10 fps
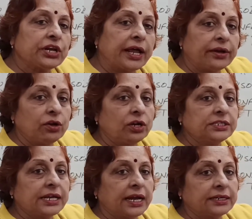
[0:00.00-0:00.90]

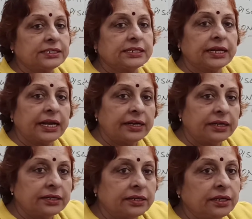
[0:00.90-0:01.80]
landlords had
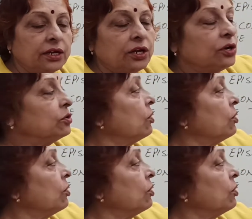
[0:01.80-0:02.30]
surrendered